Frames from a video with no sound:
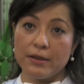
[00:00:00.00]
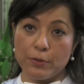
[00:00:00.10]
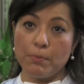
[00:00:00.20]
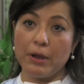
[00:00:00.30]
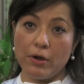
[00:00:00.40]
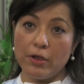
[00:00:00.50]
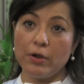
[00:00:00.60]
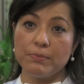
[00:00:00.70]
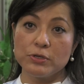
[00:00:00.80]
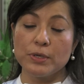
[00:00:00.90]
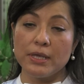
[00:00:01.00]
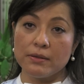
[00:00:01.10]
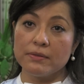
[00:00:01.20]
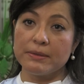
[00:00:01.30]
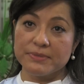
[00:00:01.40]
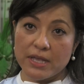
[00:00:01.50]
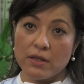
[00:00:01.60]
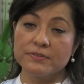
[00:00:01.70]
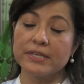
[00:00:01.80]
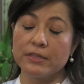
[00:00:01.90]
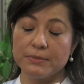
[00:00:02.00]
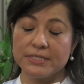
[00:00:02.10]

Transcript: another barrier between themselves and